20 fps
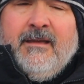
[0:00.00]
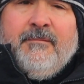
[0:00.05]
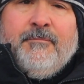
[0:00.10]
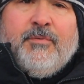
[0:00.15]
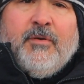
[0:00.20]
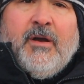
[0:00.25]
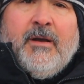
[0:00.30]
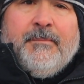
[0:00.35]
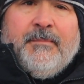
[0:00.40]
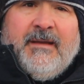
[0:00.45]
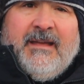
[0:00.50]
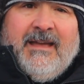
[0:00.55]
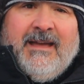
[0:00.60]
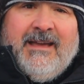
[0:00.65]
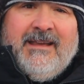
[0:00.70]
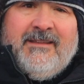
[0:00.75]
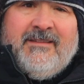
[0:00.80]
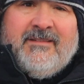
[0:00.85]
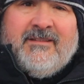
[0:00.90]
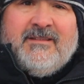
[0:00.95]
brought my
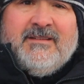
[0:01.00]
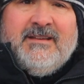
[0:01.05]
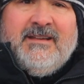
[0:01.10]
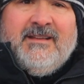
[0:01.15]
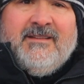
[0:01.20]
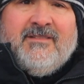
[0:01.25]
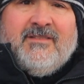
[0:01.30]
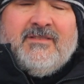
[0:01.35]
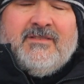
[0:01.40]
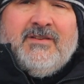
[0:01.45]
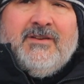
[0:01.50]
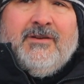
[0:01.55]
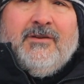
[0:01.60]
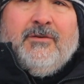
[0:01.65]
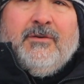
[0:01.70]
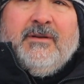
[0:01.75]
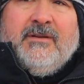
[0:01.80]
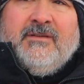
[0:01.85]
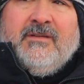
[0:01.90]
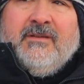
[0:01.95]
ice cleats
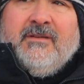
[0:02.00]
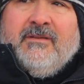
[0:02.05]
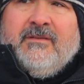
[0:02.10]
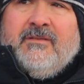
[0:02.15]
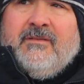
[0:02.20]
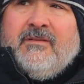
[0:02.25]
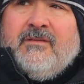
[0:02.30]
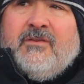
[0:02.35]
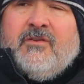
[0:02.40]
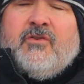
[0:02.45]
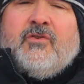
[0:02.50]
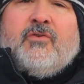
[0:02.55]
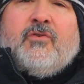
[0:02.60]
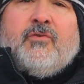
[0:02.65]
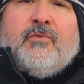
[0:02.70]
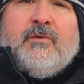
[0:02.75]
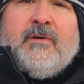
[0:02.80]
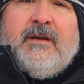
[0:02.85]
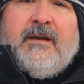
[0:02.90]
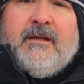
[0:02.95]
too, which is
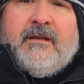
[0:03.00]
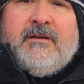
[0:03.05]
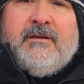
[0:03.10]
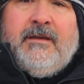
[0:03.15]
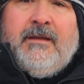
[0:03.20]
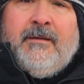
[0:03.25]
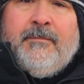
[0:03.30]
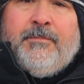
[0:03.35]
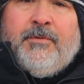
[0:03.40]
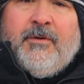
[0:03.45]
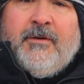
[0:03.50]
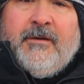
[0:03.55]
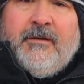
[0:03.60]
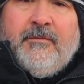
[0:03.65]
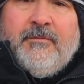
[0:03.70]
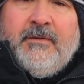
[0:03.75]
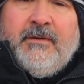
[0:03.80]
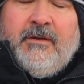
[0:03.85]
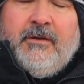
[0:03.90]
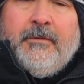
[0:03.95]
critically
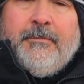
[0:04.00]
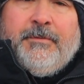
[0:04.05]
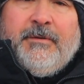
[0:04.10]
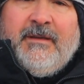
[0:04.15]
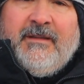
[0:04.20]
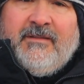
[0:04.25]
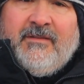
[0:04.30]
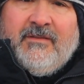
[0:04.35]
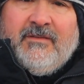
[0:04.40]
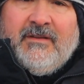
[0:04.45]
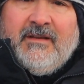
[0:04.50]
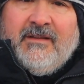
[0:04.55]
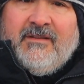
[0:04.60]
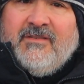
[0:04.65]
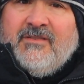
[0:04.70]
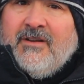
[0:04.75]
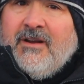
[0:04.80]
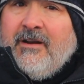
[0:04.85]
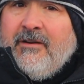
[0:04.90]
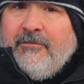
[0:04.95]
important when you're places like
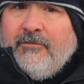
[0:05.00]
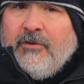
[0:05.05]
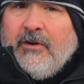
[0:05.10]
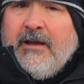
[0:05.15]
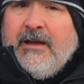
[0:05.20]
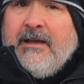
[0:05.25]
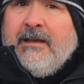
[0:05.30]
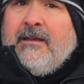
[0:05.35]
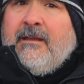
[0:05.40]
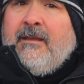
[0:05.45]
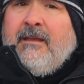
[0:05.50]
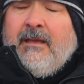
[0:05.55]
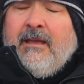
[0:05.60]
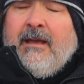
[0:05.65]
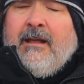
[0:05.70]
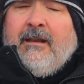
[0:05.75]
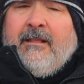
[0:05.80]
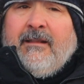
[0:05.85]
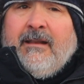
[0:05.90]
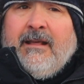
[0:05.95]
Starved Rock
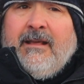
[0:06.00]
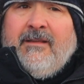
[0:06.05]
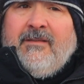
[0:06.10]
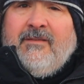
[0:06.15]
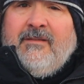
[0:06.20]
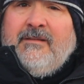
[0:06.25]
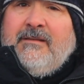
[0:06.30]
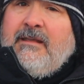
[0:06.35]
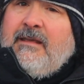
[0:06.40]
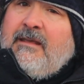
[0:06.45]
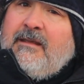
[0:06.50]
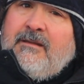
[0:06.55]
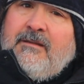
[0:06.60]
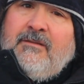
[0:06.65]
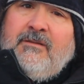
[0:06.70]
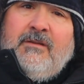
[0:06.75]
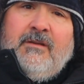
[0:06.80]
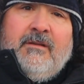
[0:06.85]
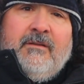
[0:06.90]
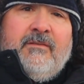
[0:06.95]
on an icy day
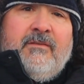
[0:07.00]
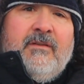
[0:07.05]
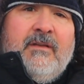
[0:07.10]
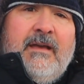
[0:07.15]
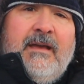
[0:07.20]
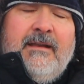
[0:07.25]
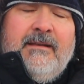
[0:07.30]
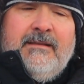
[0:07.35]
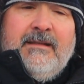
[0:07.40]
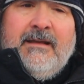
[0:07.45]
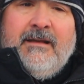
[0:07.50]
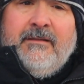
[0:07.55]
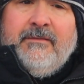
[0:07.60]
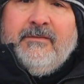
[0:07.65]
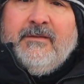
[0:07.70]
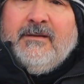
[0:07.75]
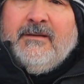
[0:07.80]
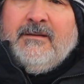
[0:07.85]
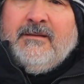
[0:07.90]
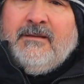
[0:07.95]
because you can slide
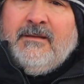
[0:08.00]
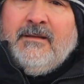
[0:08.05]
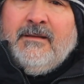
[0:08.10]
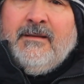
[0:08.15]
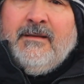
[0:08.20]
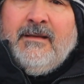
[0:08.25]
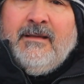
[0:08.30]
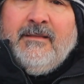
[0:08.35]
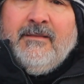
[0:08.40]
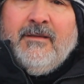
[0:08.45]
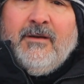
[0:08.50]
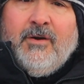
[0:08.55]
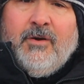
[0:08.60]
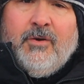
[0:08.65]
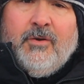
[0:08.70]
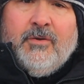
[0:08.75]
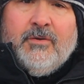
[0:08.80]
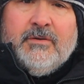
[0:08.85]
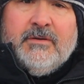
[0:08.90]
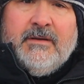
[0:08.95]
down the, the
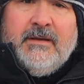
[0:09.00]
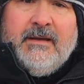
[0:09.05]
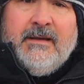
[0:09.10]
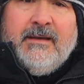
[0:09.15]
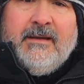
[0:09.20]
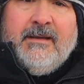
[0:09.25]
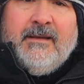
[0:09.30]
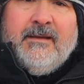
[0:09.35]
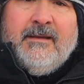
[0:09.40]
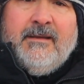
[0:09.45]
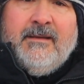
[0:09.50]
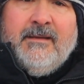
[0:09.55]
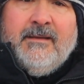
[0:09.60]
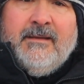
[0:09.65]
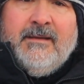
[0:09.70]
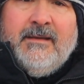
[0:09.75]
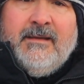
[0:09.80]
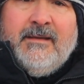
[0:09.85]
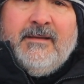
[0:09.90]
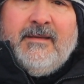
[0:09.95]
whole uh,
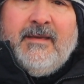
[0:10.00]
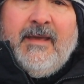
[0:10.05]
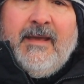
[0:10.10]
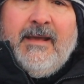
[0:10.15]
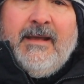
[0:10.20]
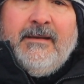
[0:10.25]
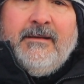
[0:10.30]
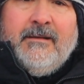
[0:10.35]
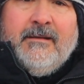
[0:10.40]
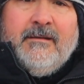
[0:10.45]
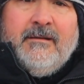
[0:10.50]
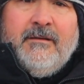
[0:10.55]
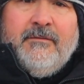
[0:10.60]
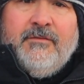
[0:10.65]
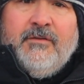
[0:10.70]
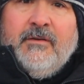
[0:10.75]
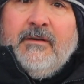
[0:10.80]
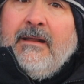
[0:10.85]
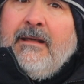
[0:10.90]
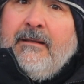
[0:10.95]
canyon
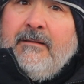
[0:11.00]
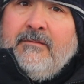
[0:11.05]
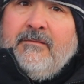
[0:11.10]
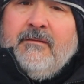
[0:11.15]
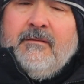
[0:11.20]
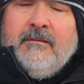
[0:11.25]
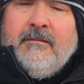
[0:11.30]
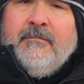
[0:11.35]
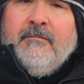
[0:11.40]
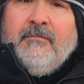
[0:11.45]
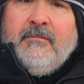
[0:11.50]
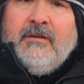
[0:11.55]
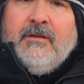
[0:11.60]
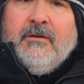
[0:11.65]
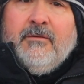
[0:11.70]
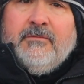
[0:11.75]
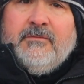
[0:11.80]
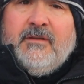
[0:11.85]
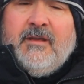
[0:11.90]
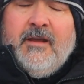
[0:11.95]
if you're not, you
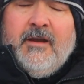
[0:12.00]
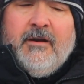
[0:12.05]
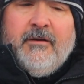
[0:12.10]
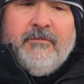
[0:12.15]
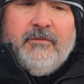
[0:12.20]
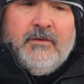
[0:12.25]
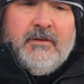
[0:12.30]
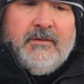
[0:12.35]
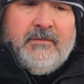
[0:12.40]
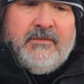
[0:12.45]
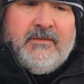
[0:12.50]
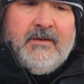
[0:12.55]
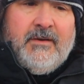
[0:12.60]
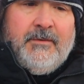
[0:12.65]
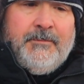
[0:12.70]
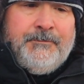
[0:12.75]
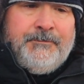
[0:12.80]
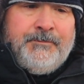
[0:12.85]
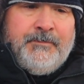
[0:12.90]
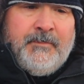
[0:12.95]
know, careful. So